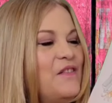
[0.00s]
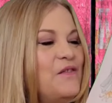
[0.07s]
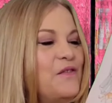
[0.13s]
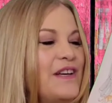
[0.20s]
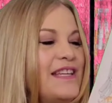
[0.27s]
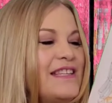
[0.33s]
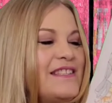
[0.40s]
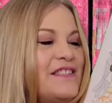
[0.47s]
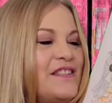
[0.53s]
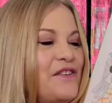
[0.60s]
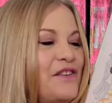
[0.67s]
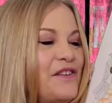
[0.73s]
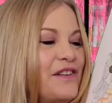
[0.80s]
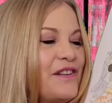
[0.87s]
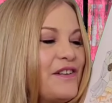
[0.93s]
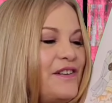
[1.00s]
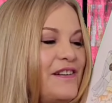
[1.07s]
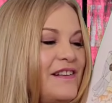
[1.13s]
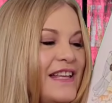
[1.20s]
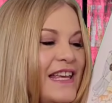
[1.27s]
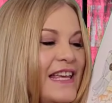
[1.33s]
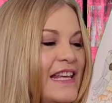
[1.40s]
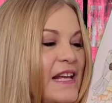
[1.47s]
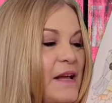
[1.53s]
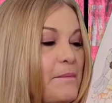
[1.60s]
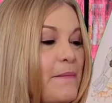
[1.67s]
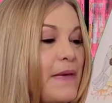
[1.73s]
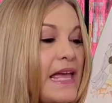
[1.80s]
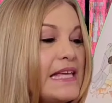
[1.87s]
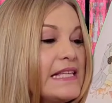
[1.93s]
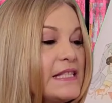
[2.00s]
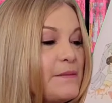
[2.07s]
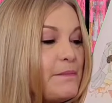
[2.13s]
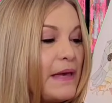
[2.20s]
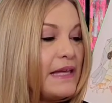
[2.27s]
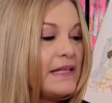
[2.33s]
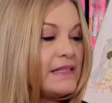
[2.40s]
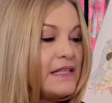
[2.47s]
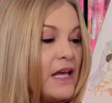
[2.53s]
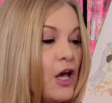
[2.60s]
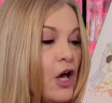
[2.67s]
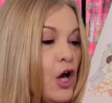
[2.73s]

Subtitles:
We circle in amazement.